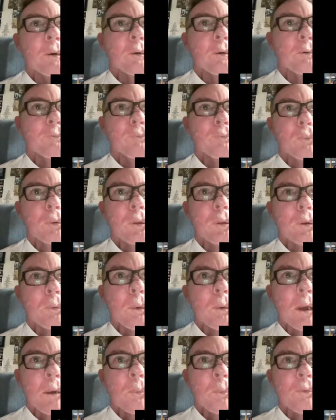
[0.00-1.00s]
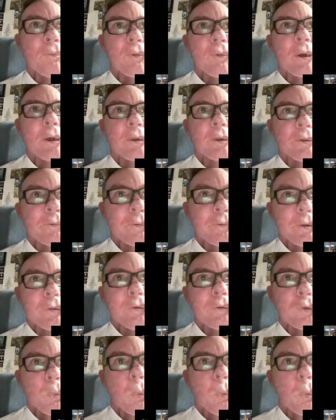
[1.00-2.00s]
fooling around with that.
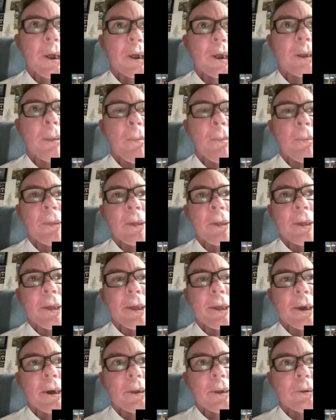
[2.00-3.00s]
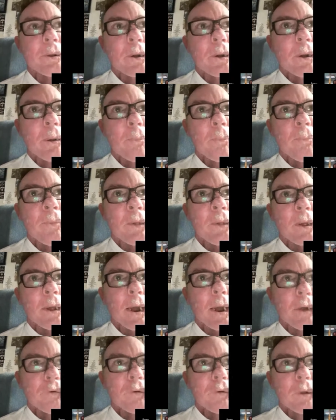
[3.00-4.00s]
It's quick. And
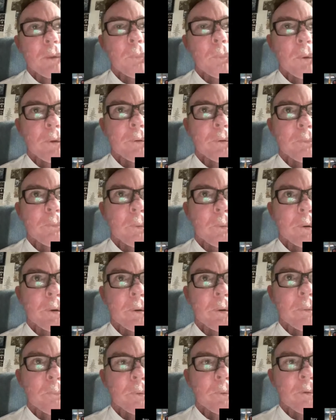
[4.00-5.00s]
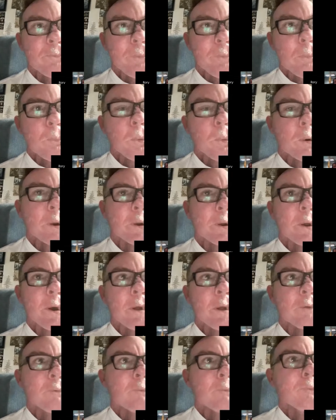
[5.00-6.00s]
actually, what if I'm working
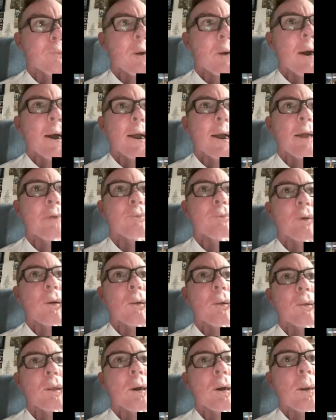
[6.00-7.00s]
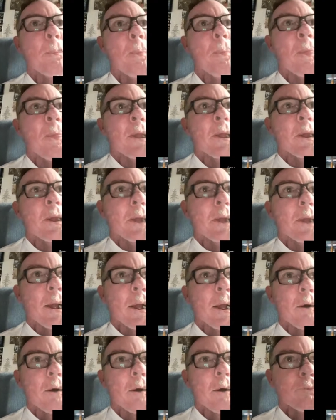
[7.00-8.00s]
out of a 5, I'll
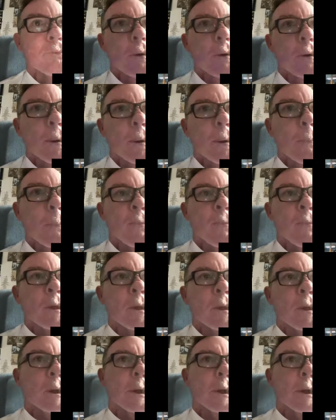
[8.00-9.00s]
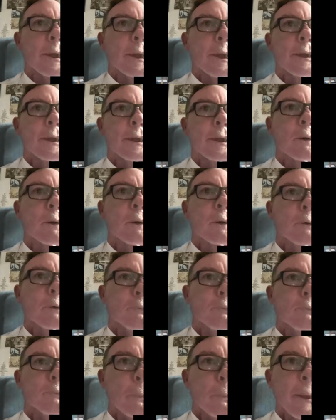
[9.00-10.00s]
have
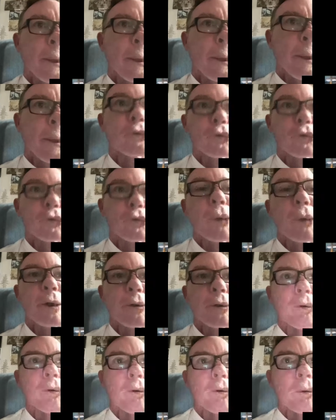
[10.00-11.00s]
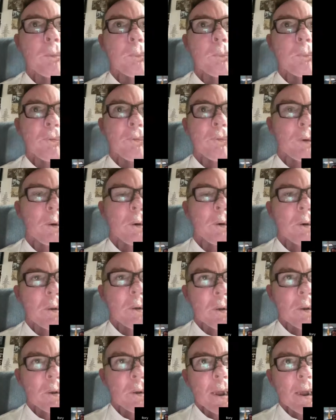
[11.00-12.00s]
a paint strainer with an
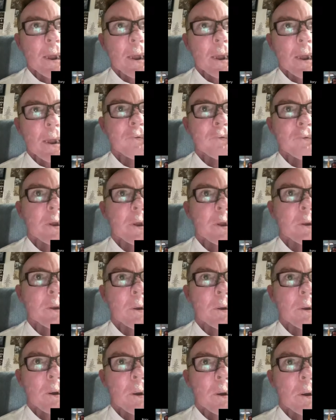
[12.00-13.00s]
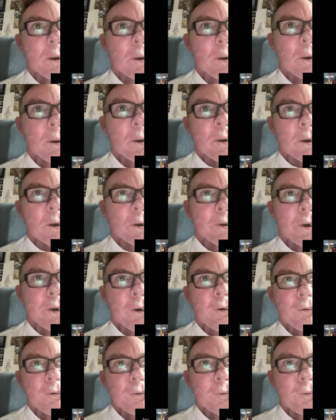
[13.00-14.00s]
elastic, a
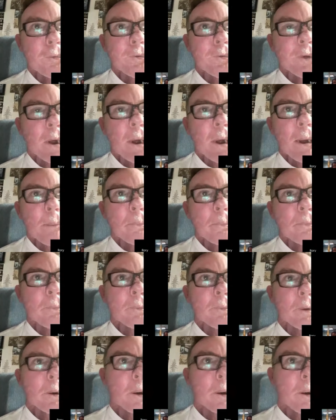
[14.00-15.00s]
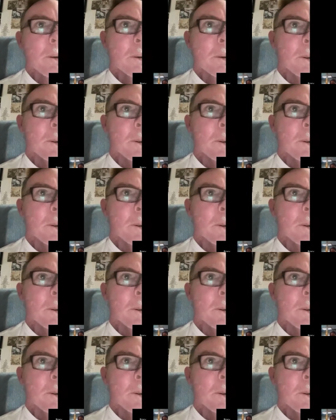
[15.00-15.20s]
garter top, an